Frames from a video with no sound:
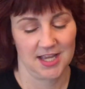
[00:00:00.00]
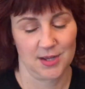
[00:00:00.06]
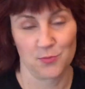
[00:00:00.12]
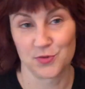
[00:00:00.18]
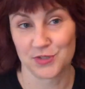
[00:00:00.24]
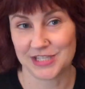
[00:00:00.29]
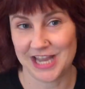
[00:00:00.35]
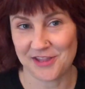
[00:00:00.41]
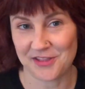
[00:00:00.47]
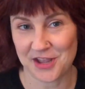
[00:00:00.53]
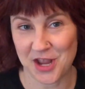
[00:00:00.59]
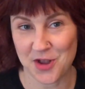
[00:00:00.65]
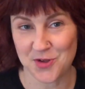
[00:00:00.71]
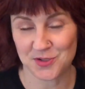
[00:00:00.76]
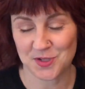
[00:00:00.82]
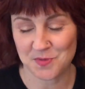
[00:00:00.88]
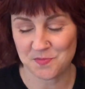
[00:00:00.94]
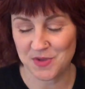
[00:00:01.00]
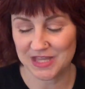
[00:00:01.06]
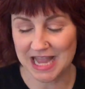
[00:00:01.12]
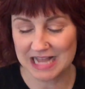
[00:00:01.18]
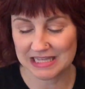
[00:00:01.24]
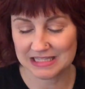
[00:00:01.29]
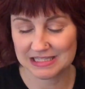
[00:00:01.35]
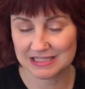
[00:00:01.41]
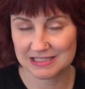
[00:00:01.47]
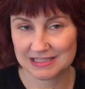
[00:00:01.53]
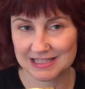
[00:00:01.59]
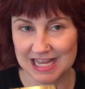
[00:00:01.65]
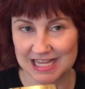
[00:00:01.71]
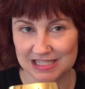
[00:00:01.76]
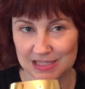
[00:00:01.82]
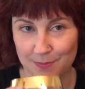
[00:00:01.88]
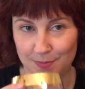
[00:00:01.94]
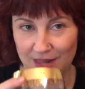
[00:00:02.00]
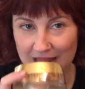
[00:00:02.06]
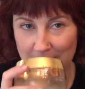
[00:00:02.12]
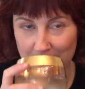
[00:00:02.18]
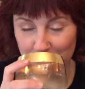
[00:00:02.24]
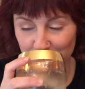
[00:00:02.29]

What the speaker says: We'll see how that goes, but that's the plan.